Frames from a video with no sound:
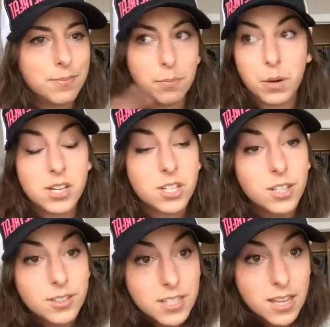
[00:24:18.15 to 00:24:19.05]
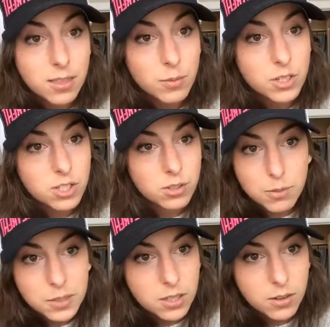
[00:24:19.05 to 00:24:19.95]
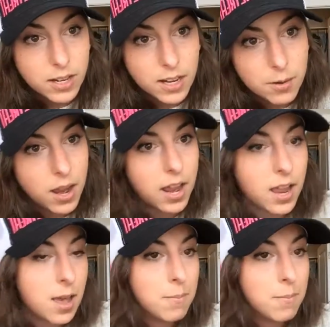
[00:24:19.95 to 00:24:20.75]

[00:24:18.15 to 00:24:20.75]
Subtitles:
brushing your teeth, which you should be doing anyway.